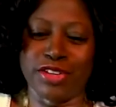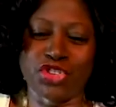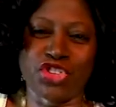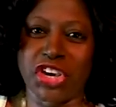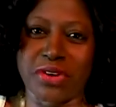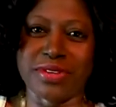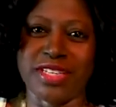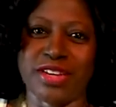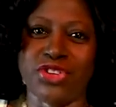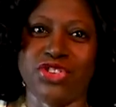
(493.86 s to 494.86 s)
this chair is
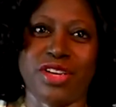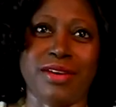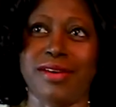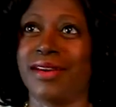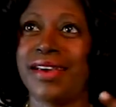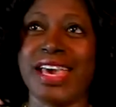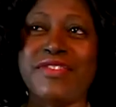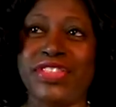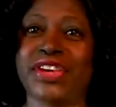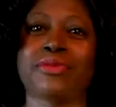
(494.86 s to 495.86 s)
energy.
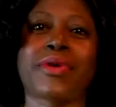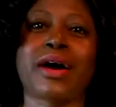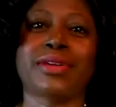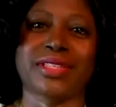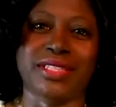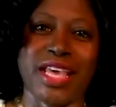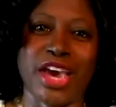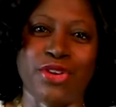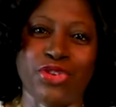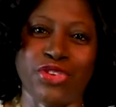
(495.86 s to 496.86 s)
Everything around us is
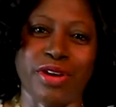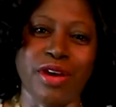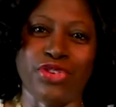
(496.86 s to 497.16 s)
energy.